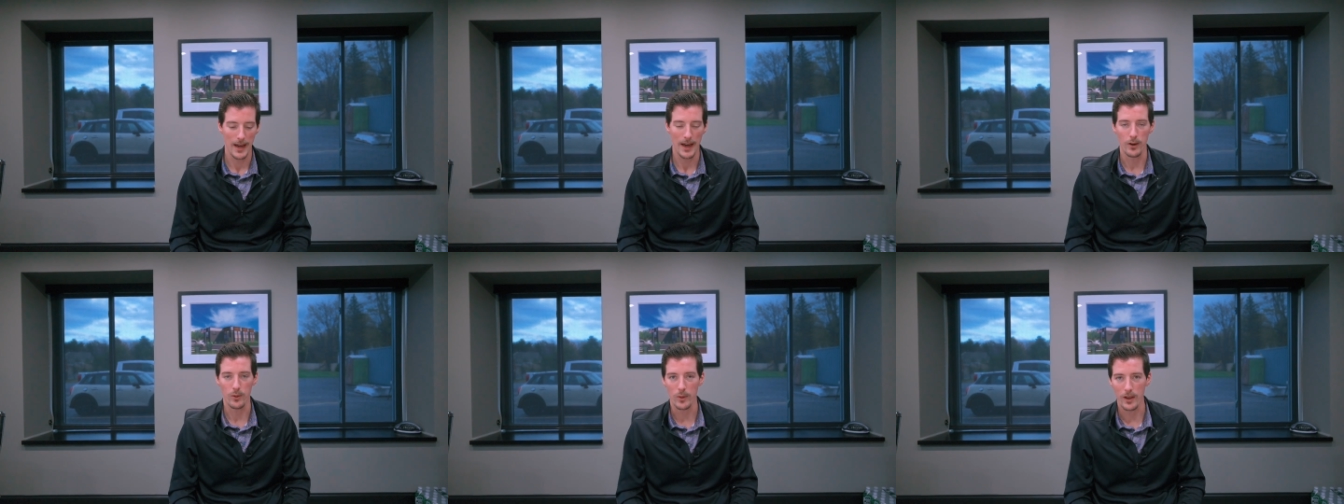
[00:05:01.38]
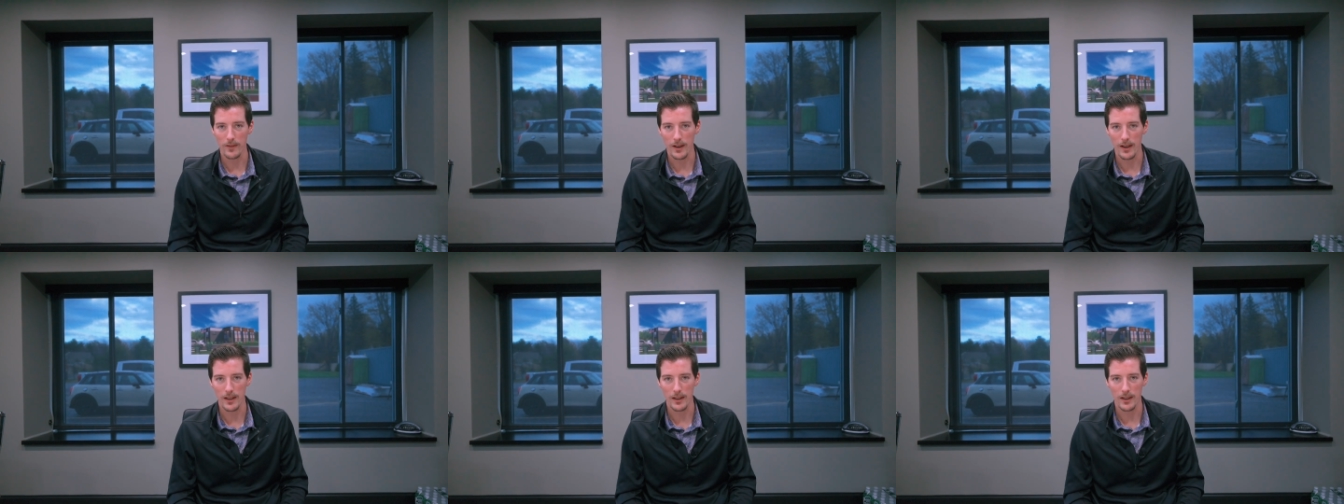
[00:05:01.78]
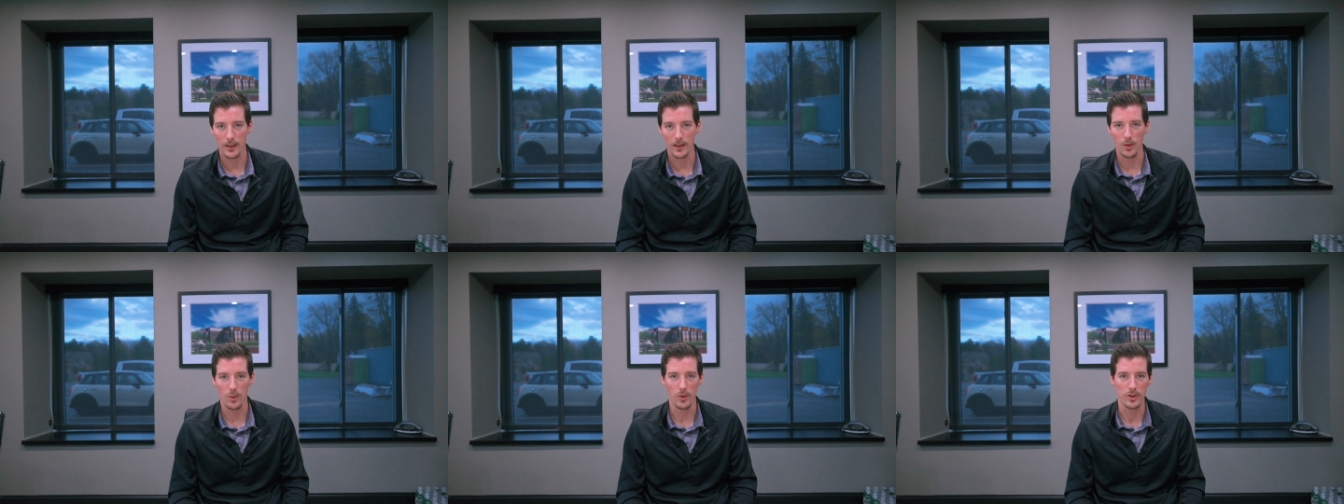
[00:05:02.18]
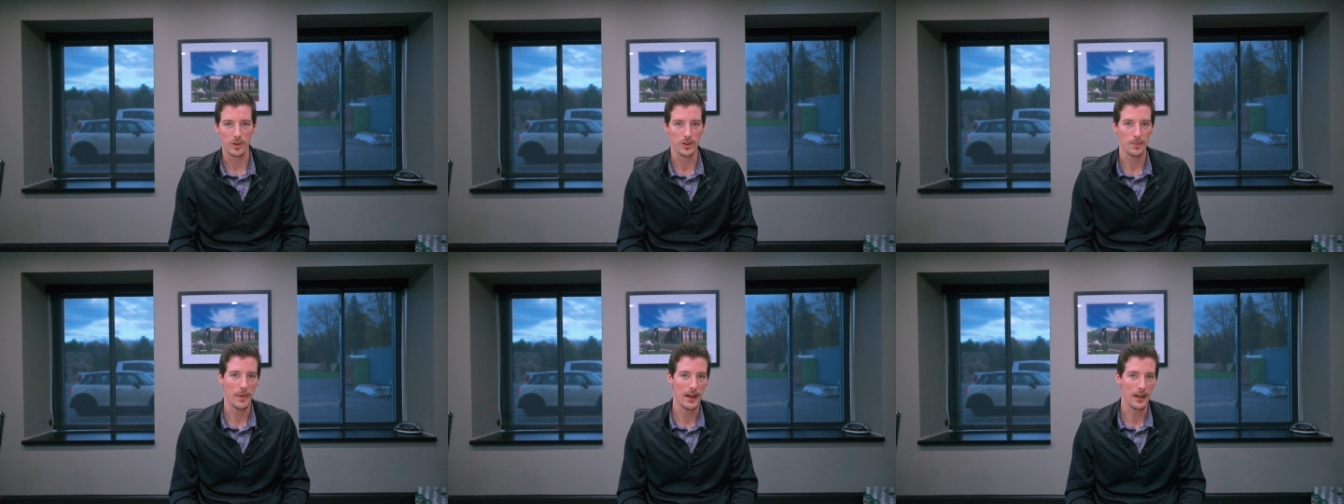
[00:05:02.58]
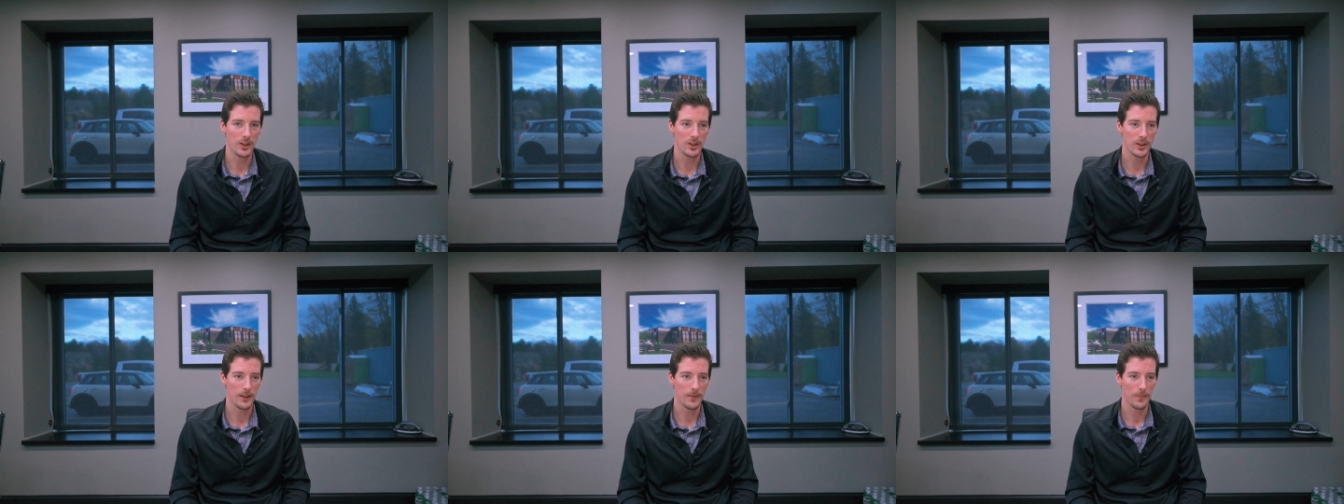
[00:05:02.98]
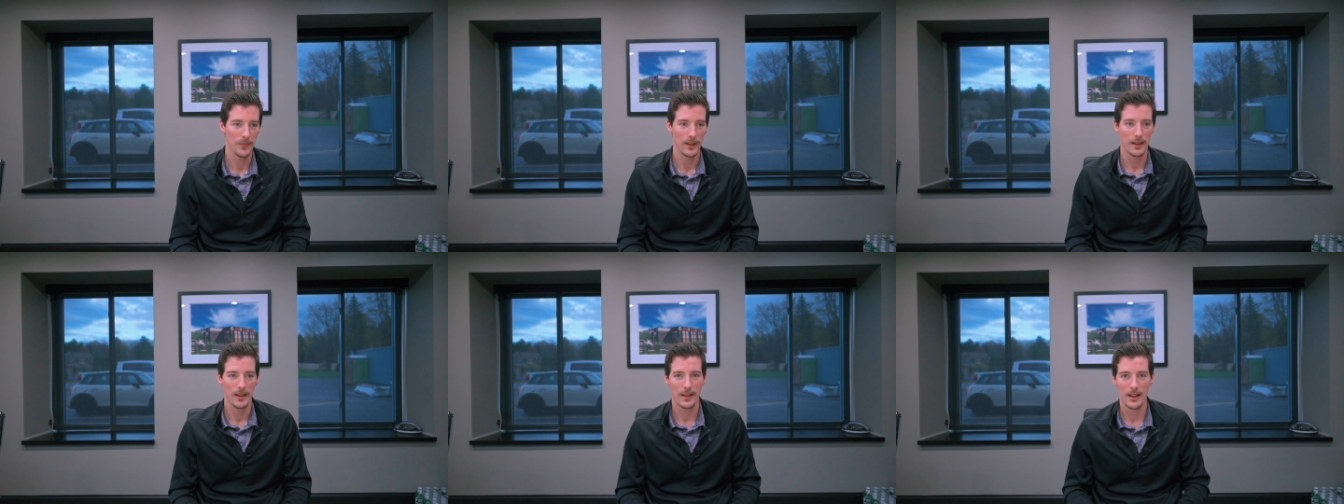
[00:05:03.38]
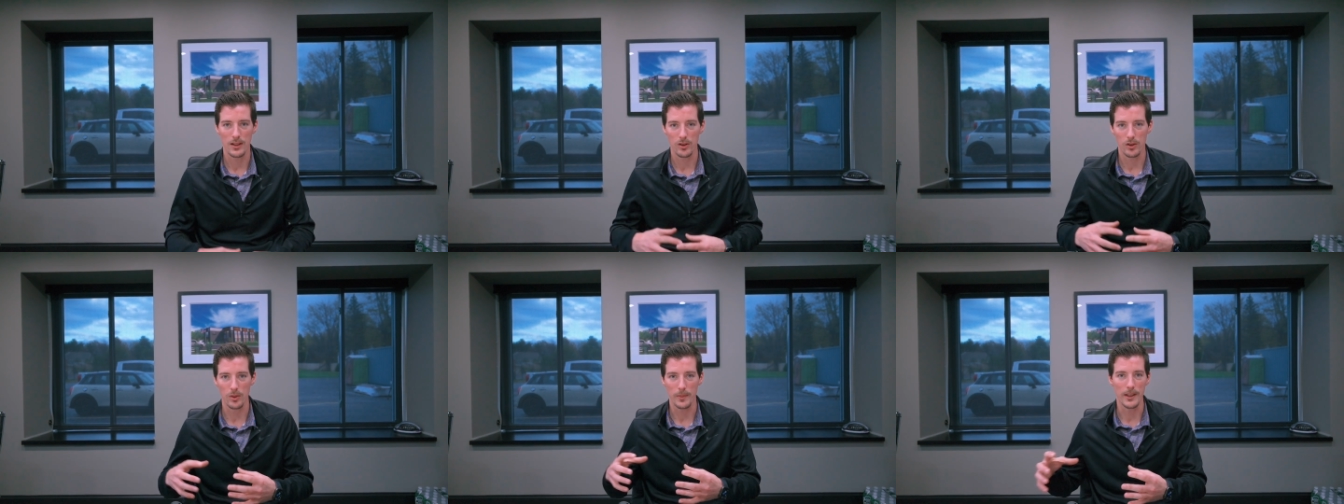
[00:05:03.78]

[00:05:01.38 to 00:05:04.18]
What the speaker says: and renovating it or just managing it. That's a little